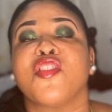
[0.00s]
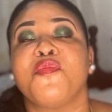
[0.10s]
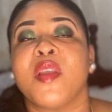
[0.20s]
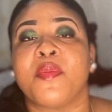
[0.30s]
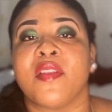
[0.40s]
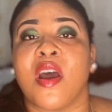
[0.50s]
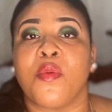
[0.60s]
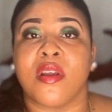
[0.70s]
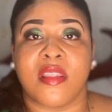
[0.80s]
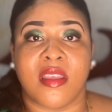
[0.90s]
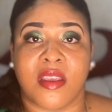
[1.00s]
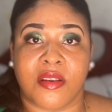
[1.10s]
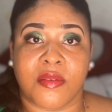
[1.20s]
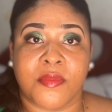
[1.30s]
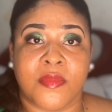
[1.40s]
of people that were there.
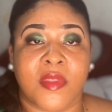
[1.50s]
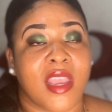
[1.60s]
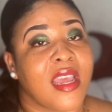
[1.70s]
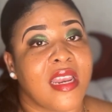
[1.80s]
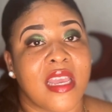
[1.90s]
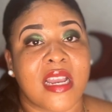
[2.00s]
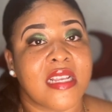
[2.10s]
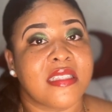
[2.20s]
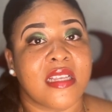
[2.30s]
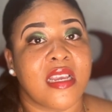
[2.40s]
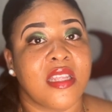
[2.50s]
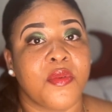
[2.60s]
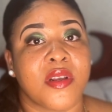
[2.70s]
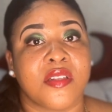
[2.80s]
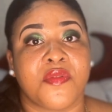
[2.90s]
And like I said, he
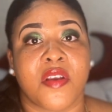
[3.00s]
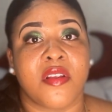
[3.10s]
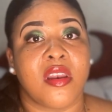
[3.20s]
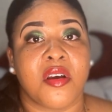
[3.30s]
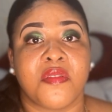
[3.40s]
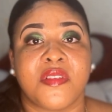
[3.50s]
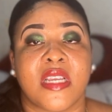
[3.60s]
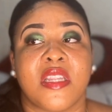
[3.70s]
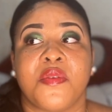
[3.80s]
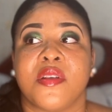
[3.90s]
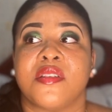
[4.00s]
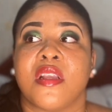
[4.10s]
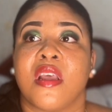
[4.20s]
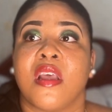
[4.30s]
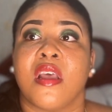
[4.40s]
was very loved and he was
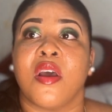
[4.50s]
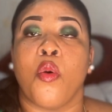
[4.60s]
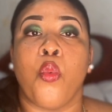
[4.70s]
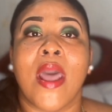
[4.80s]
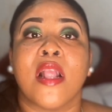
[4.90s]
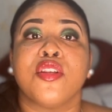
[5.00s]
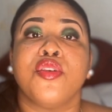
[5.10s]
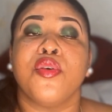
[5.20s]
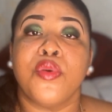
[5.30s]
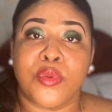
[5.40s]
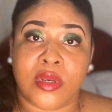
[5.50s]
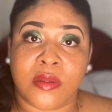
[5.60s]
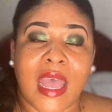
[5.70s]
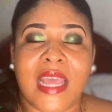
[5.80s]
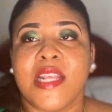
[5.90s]
well known.
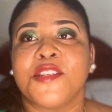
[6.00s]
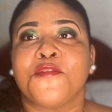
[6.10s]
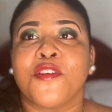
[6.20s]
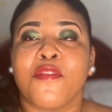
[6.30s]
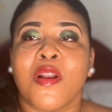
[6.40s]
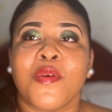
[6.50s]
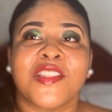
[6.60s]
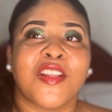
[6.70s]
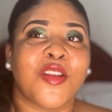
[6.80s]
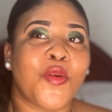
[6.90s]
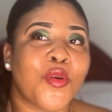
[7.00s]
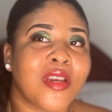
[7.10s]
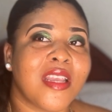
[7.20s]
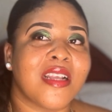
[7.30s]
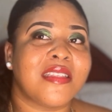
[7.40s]
And his funeral was not
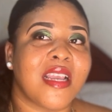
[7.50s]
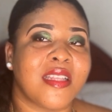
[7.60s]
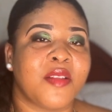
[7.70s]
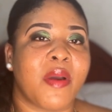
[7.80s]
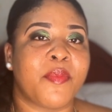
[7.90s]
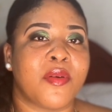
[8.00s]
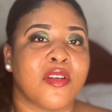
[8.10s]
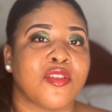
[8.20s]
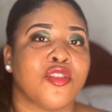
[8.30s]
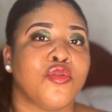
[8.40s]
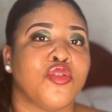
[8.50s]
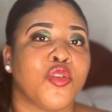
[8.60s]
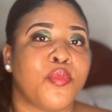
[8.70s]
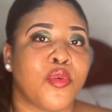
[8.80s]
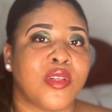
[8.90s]
only attended by persons who
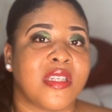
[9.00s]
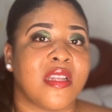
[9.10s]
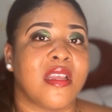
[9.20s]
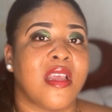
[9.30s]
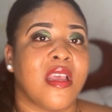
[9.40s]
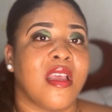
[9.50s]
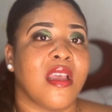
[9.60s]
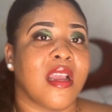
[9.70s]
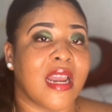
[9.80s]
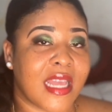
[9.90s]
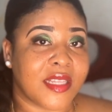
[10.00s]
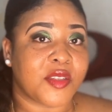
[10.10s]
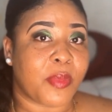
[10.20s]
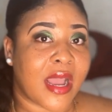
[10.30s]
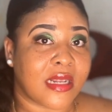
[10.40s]
supported Glenn's
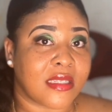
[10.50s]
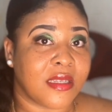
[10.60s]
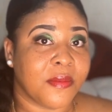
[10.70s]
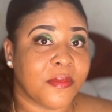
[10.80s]
party